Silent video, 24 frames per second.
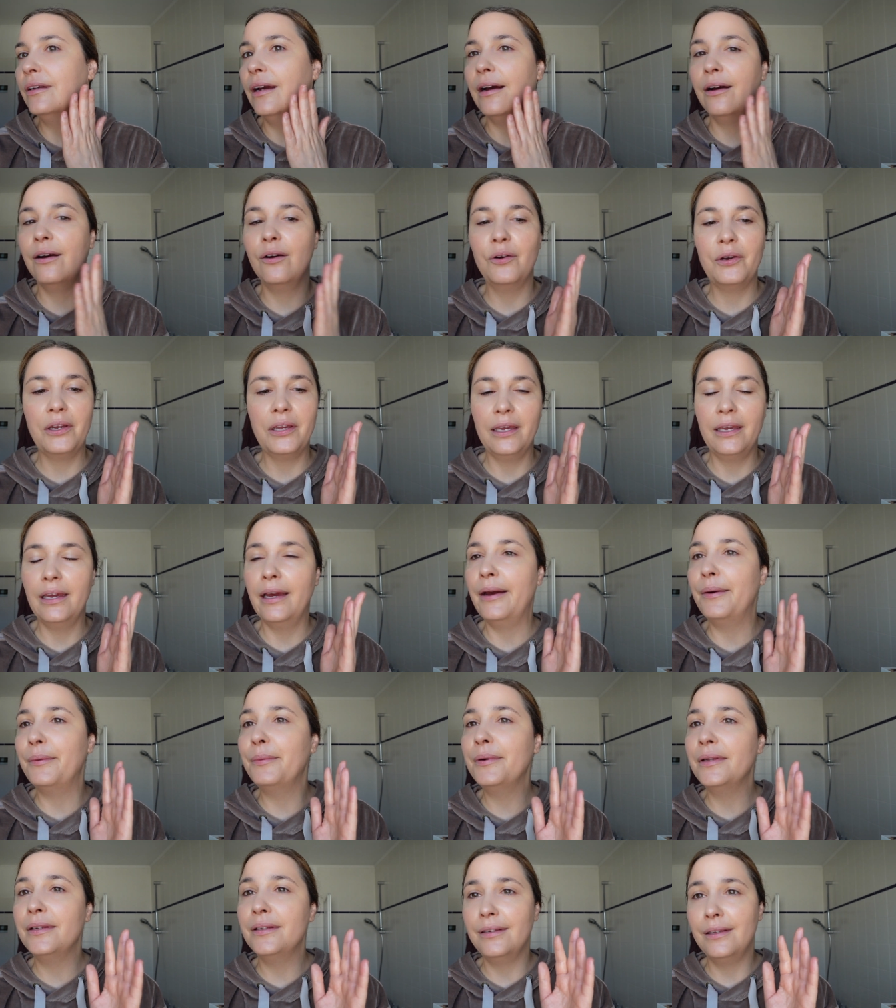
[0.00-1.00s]
Yeah, okay,
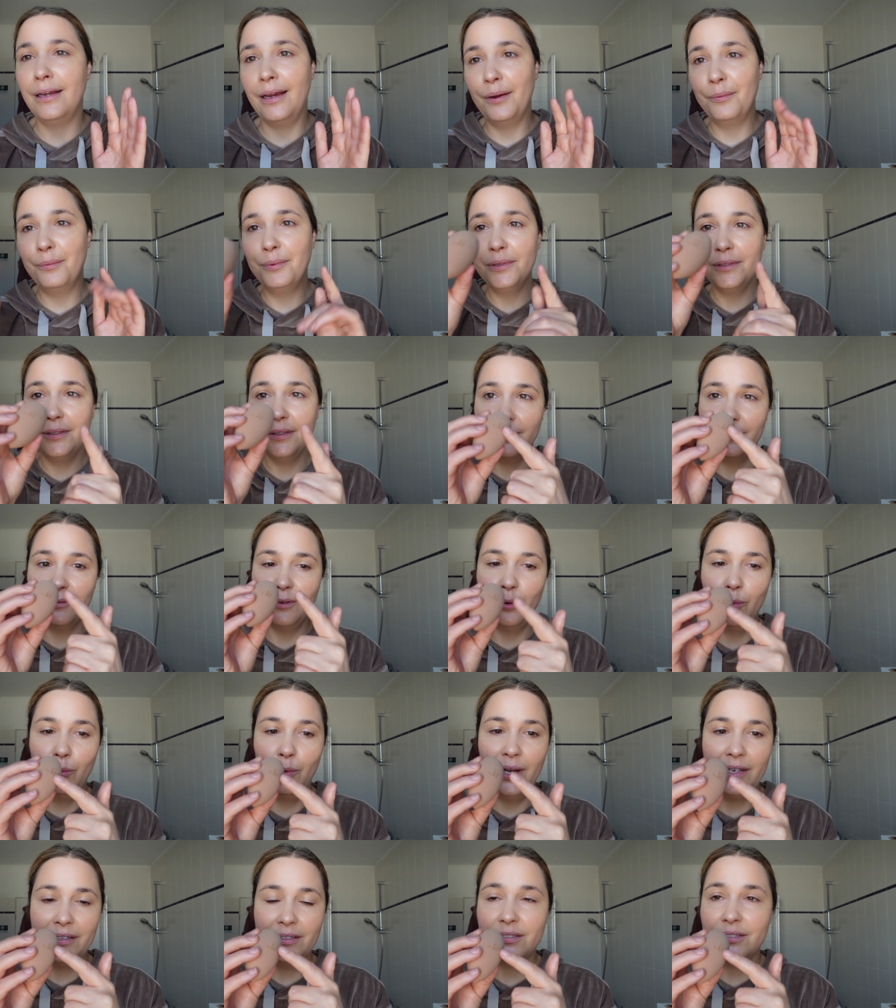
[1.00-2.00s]
I will I will
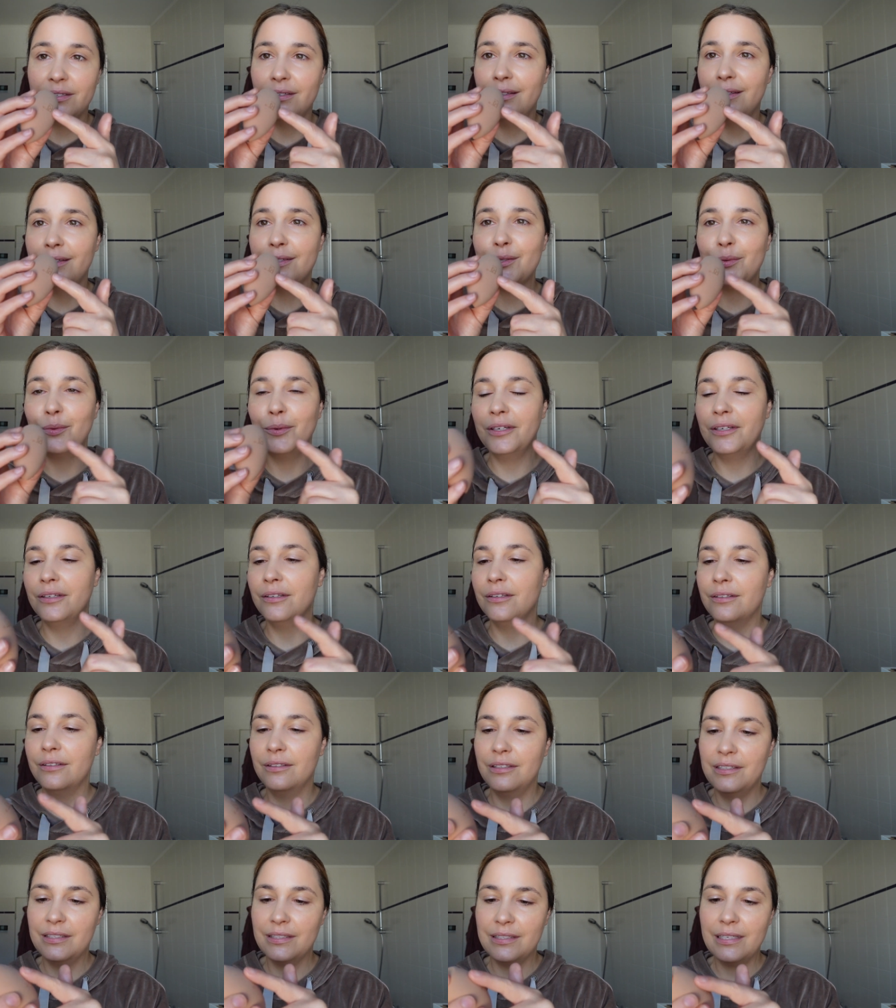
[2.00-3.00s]
wet this one,
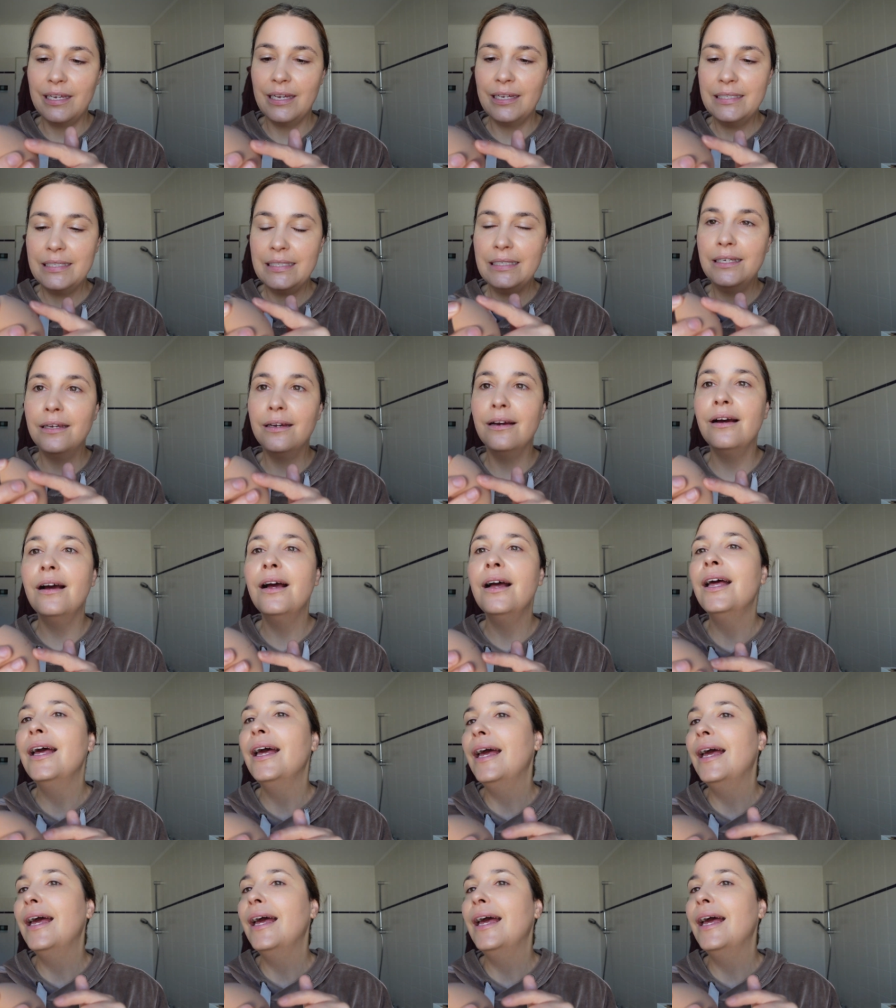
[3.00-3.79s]
this side here,